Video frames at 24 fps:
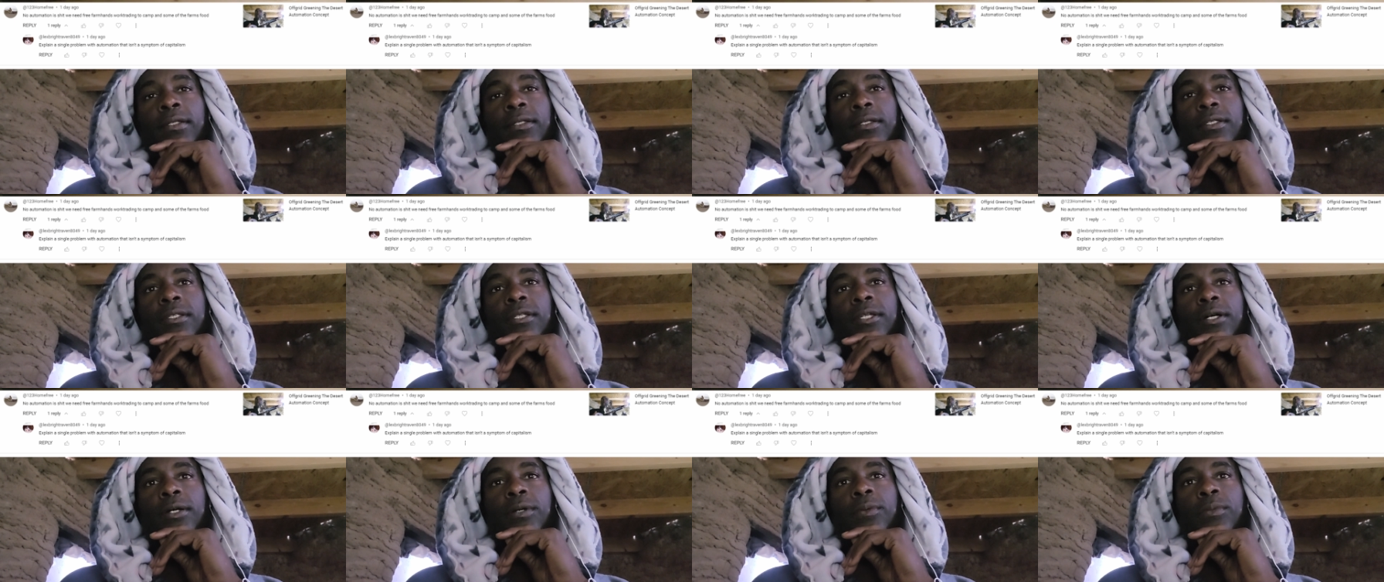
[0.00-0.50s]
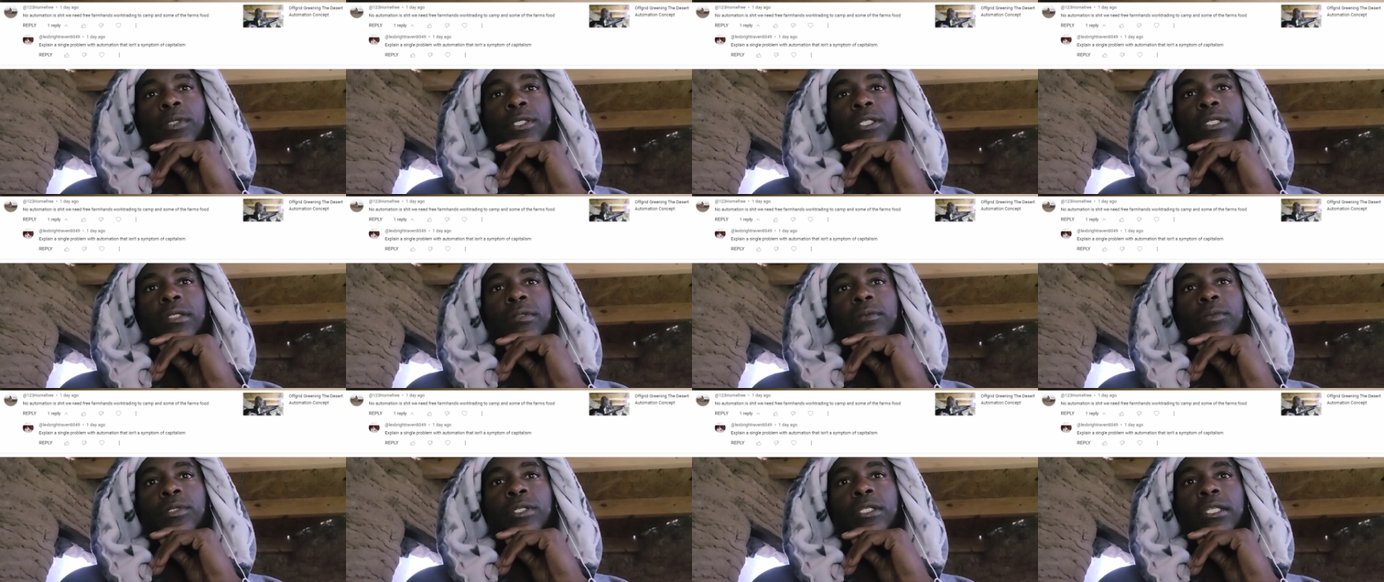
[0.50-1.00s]

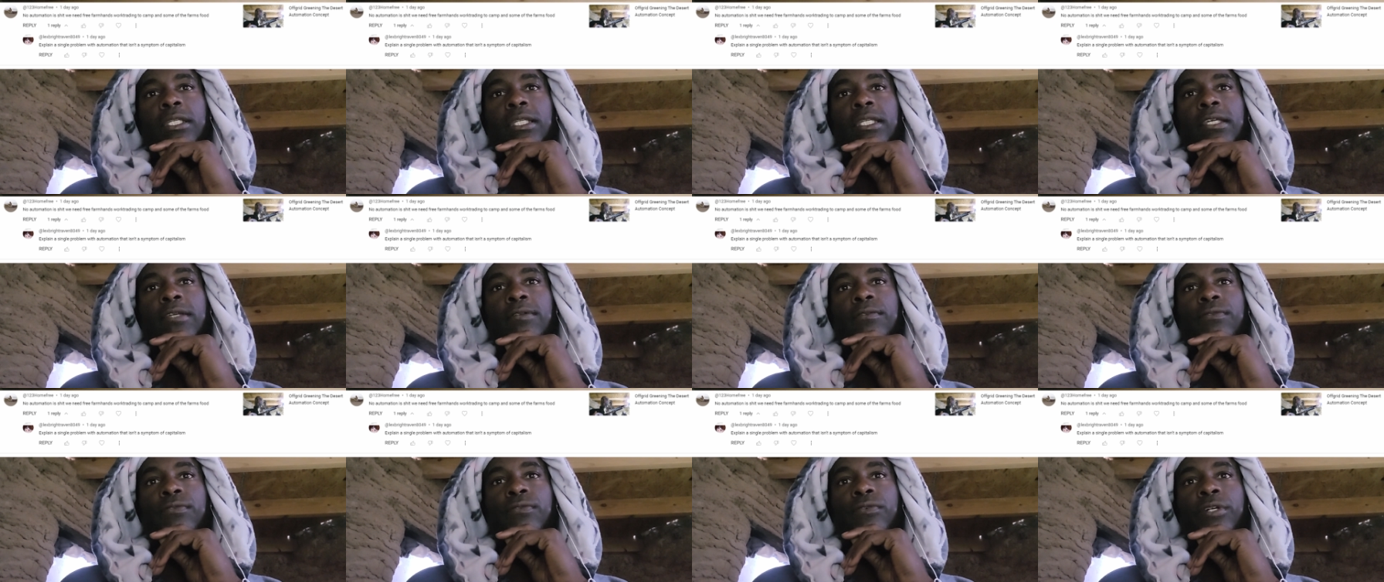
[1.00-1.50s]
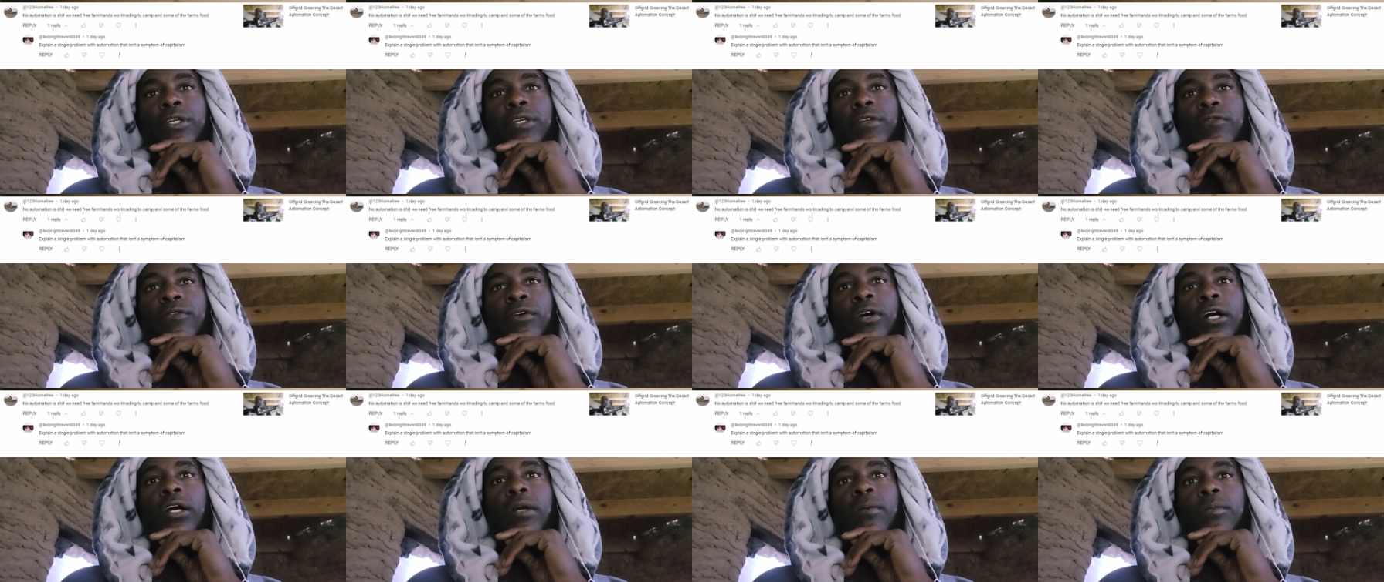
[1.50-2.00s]
We need free
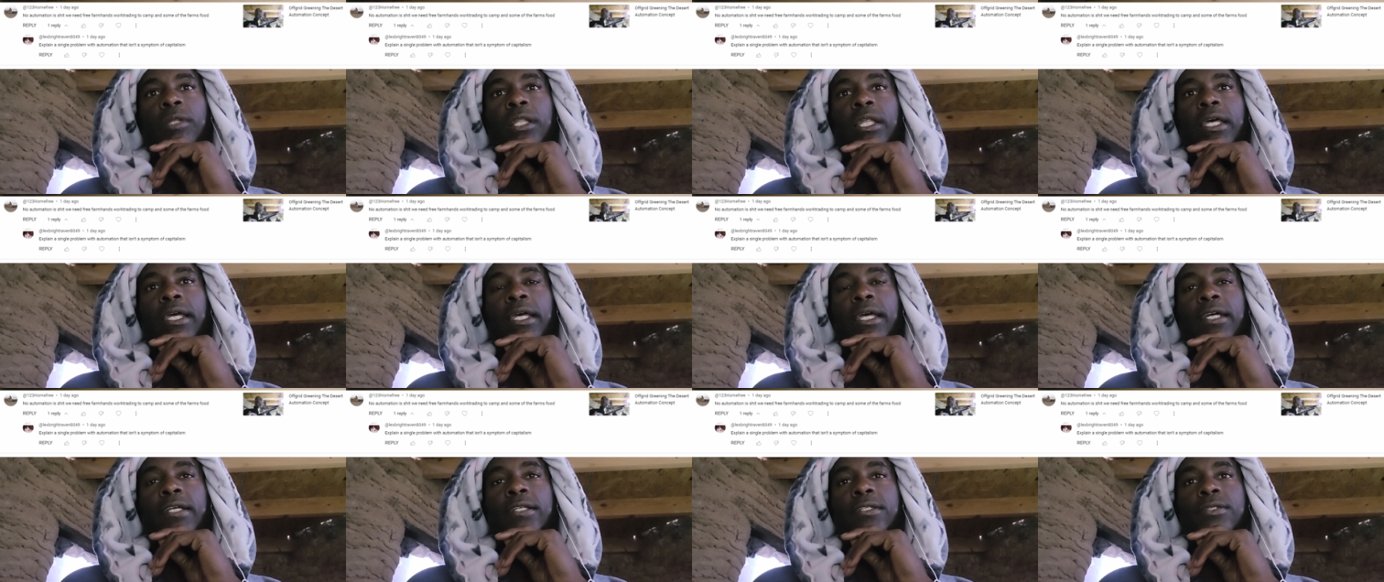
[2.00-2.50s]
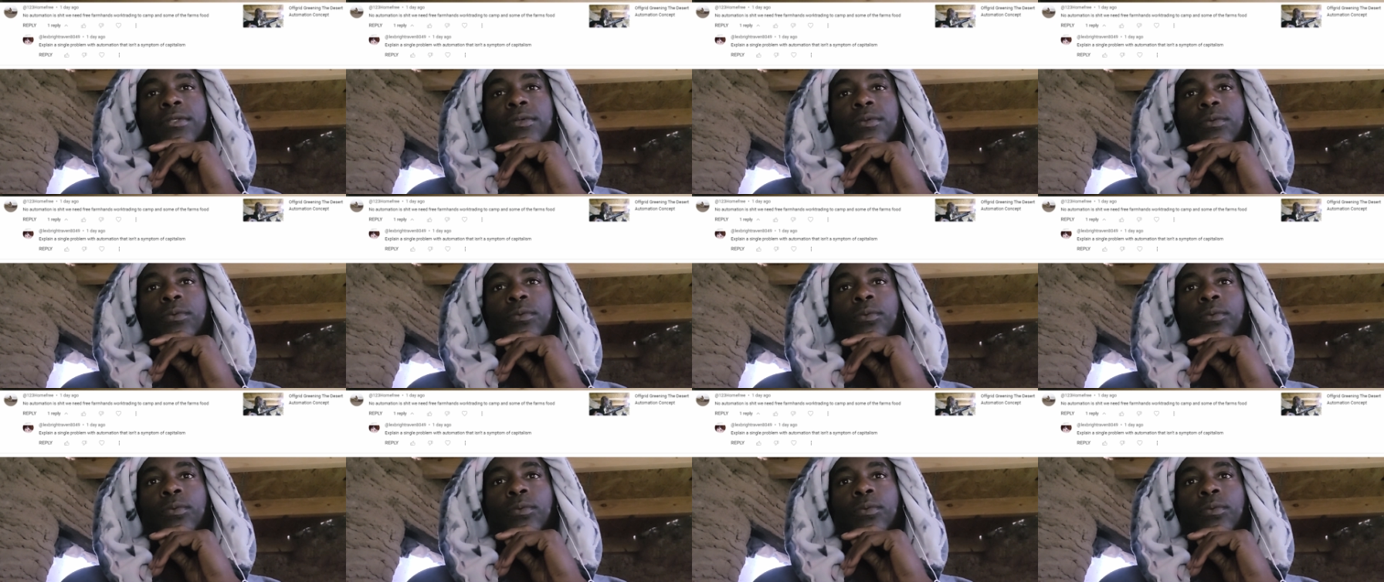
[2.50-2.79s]
farm lands,